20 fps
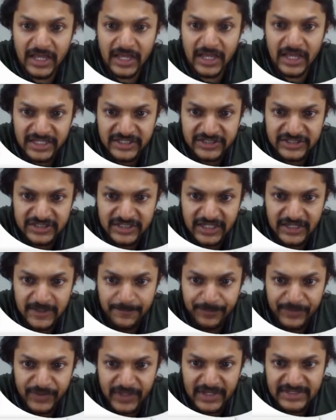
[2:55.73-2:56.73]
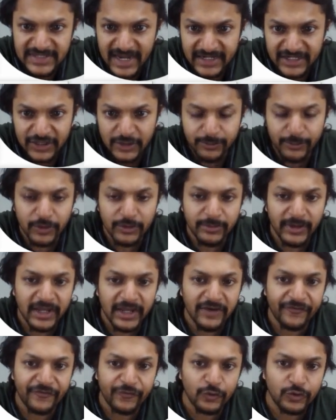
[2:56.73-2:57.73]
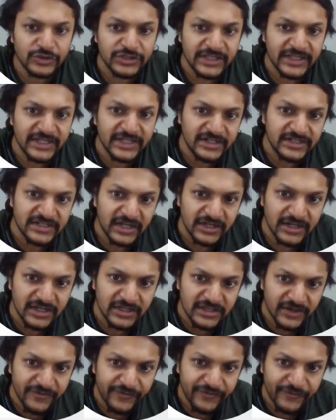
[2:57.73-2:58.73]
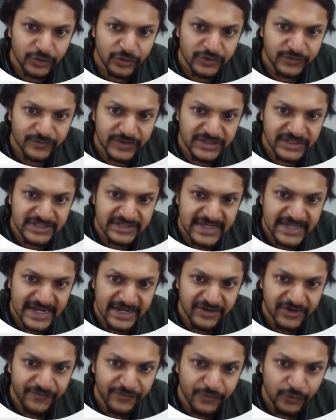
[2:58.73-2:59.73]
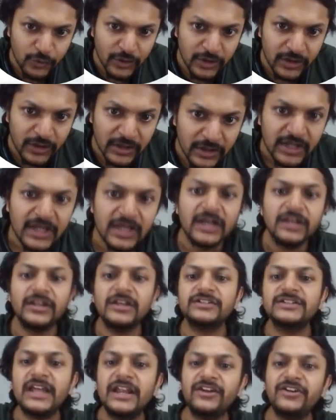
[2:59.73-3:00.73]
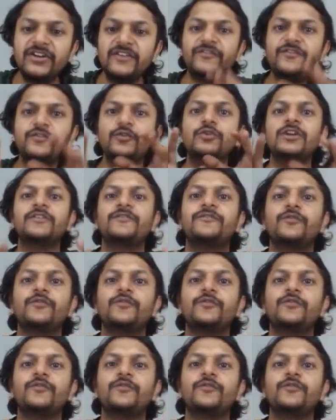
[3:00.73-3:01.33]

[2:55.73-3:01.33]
this is acted upon by a force, and there is another force which is centrifugal. The centrifugal